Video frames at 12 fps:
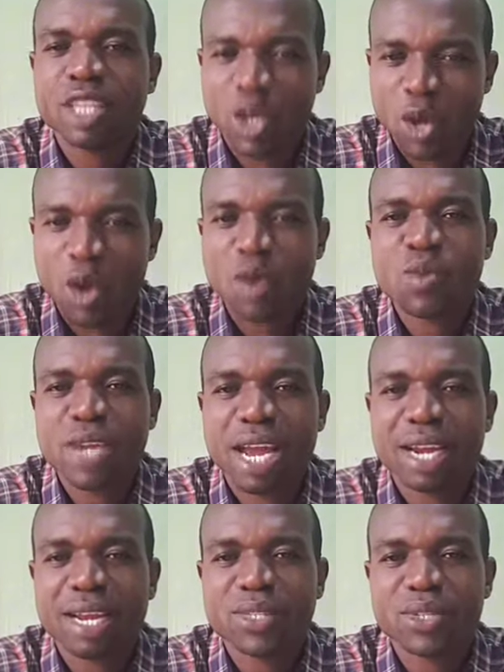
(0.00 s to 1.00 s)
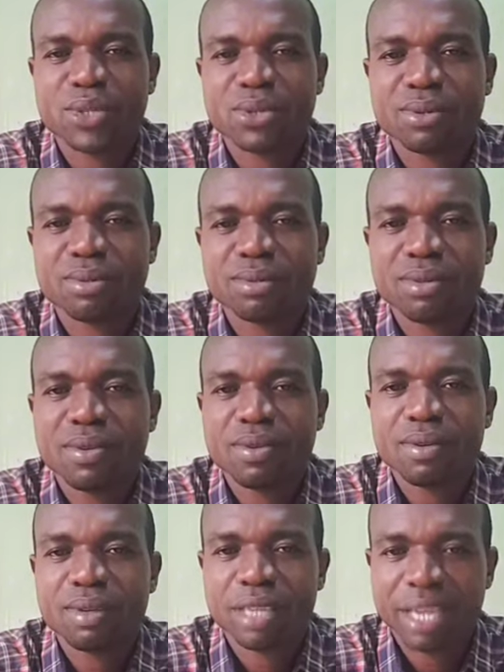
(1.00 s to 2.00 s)
The Lord will announce you
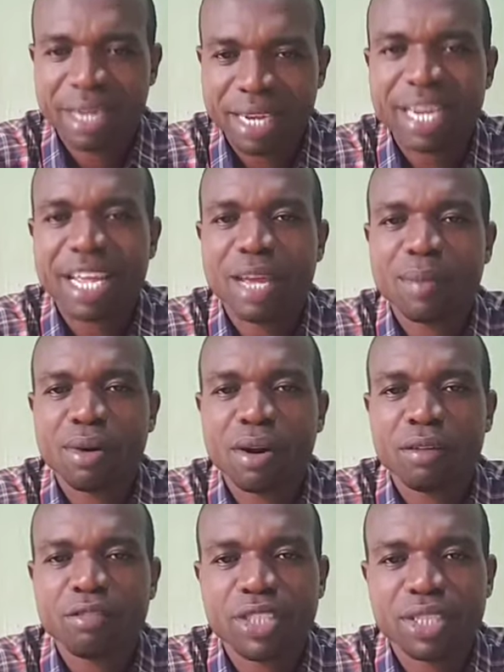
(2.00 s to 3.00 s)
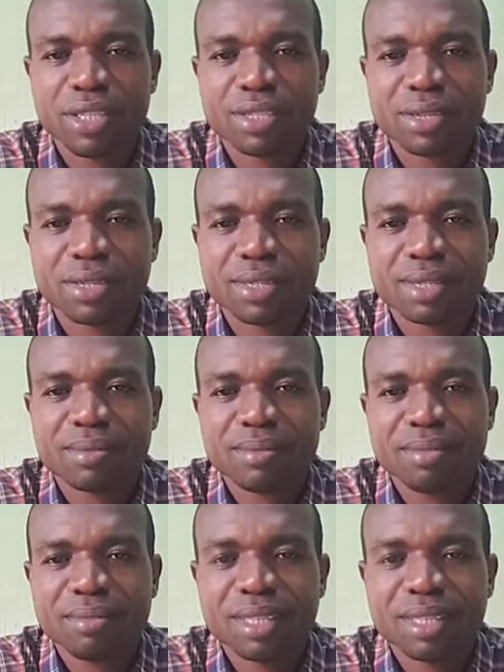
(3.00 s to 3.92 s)
in the name of Jesus.